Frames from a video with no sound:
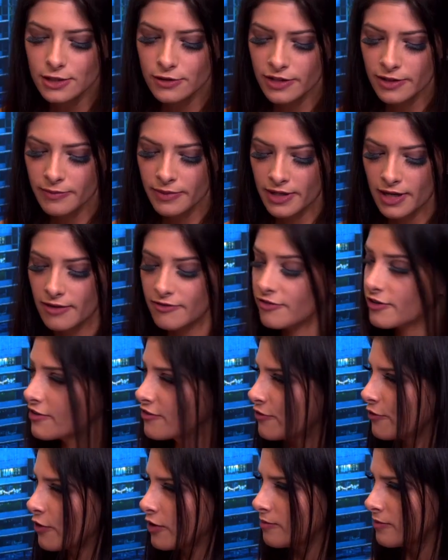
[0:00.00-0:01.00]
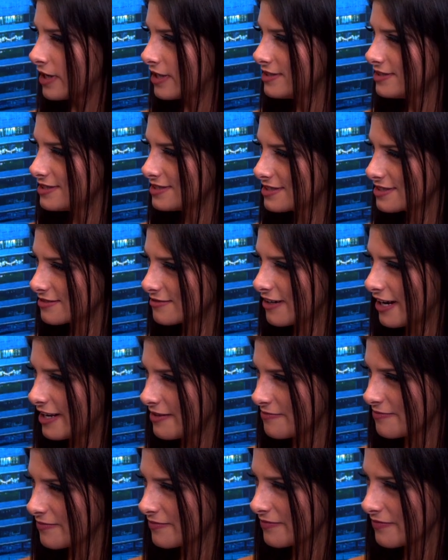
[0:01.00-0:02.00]
only been up for four months,
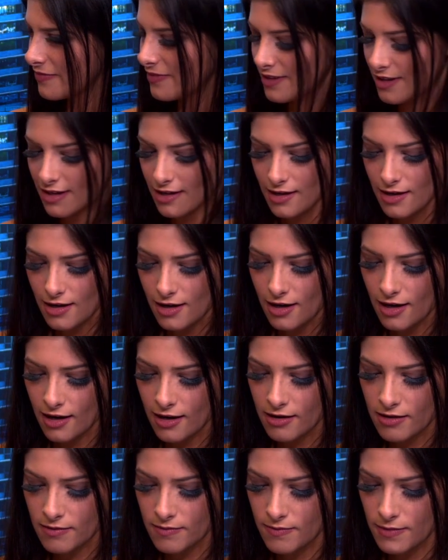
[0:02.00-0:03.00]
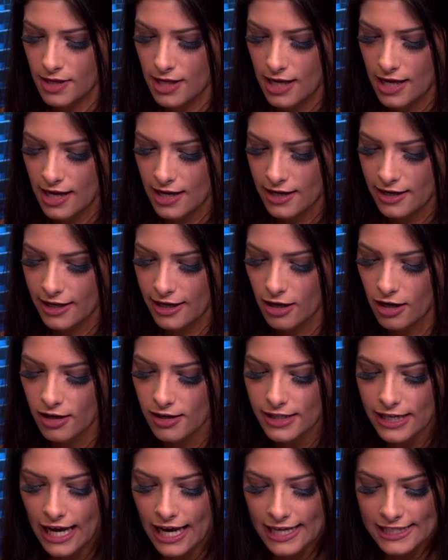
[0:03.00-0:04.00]
right? Mm -hmm. Um, and it
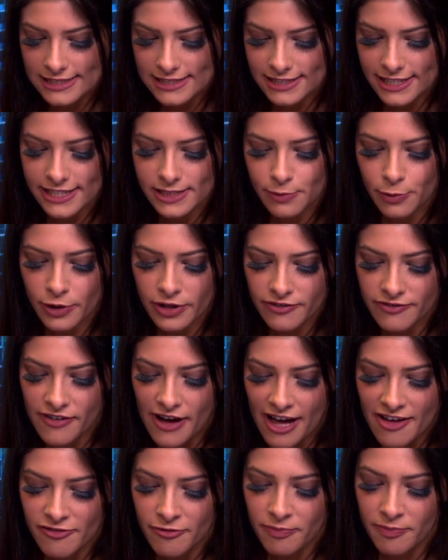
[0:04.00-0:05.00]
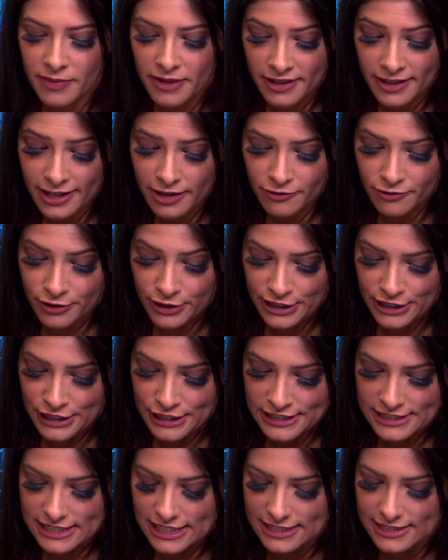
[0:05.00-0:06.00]
already has 6.5 million
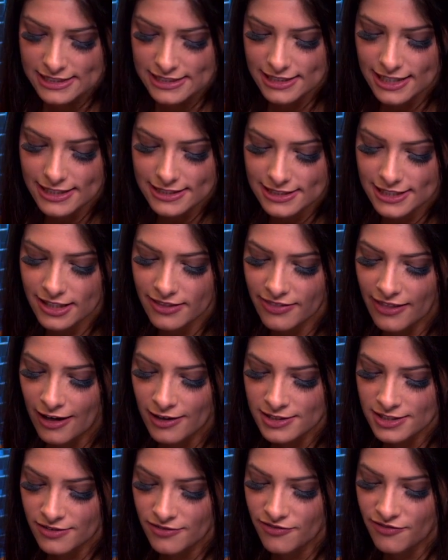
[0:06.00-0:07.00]
readers and 16,000